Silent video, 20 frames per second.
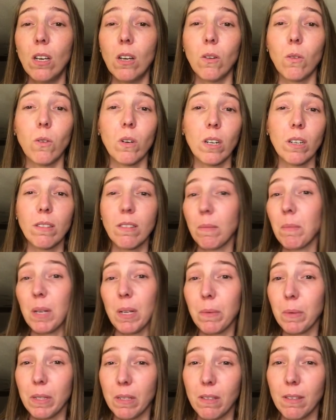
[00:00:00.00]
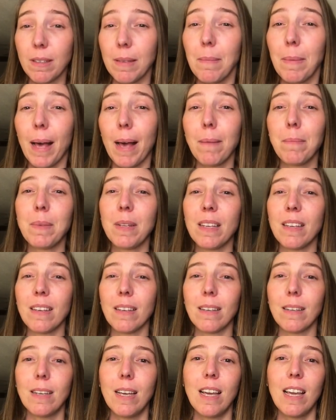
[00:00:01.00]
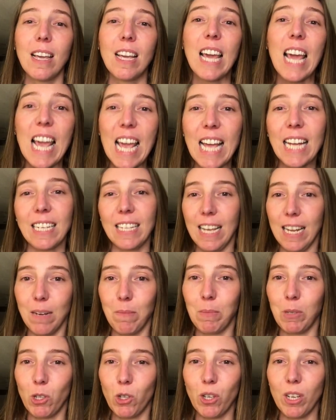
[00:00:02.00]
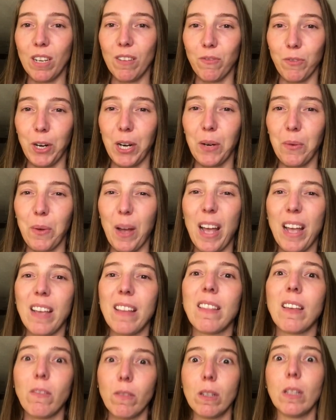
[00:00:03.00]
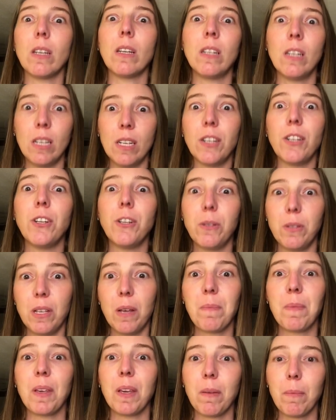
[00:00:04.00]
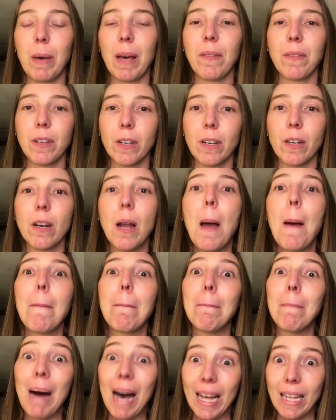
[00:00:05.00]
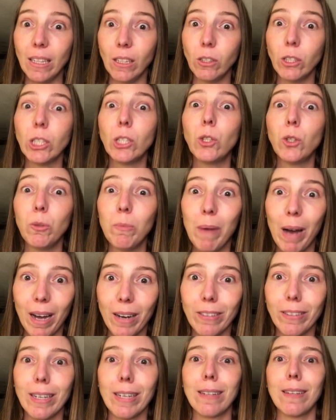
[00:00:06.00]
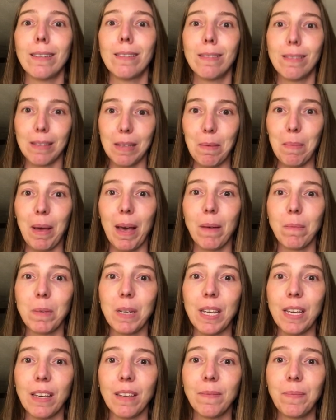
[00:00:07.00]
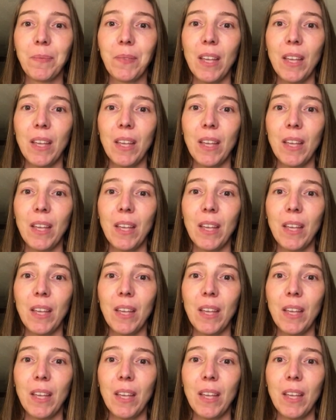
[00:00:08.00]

or somebody with sleep apnea can't get a machine right away and they really need to do something about their mild to moderate sleep apnea.